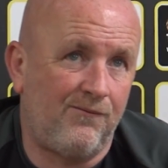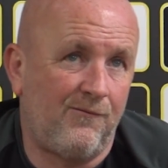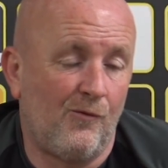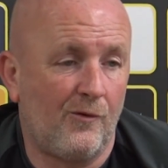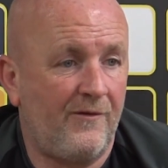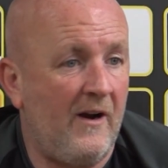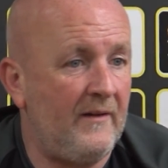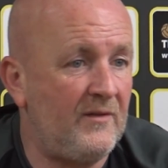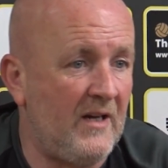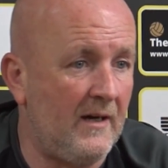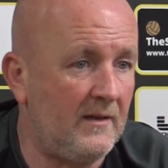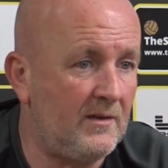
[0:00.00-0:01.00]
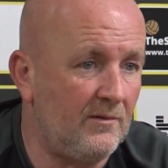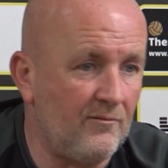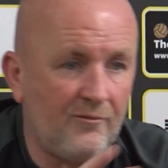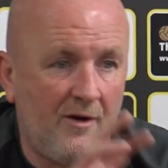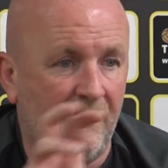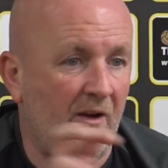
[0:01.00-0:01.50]
4, 5, 6,
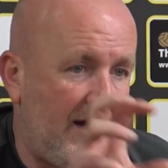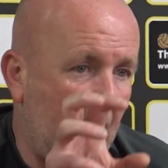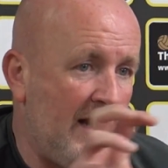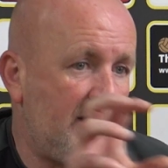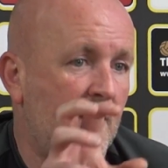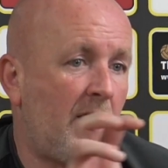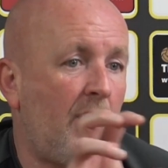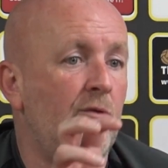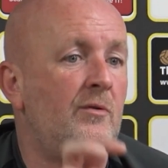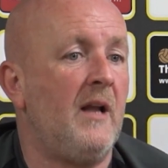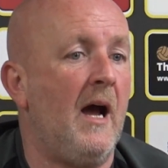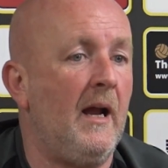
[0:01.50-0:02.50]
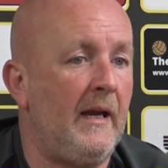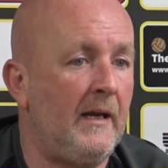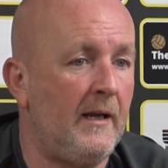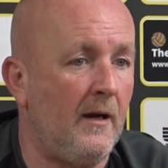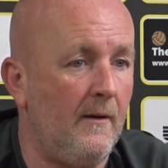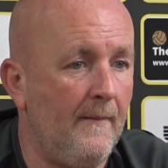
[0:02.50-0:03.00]
roughly in and around that
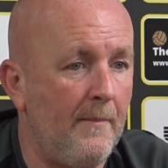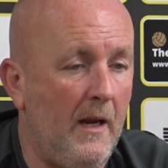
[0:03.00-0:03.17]
area,